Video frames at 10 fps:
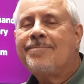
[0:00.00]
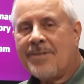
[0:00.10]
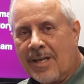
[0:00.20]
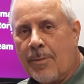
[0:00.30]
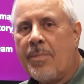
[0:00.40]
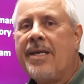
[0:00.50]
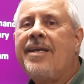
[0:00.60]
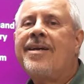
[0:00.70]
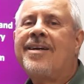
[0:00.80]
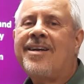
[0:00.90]
Let me
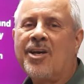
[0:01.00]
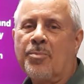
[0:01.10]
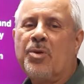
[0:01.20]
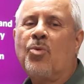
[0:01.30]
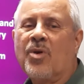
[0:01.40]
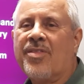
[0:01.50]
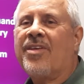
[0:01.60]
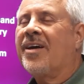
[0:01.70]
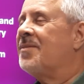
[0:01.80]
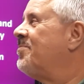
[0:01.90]
help you with
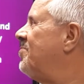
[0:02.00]
that.